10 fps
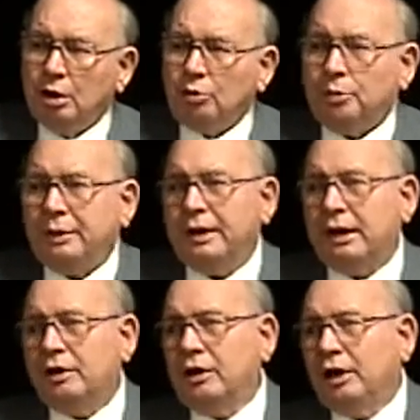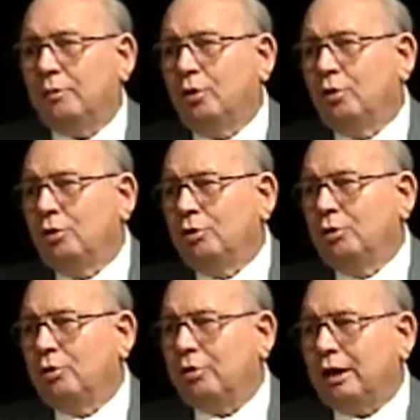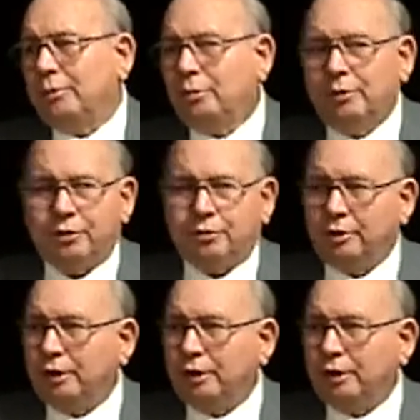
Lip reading: Well, by that time, a whole new crop of mustard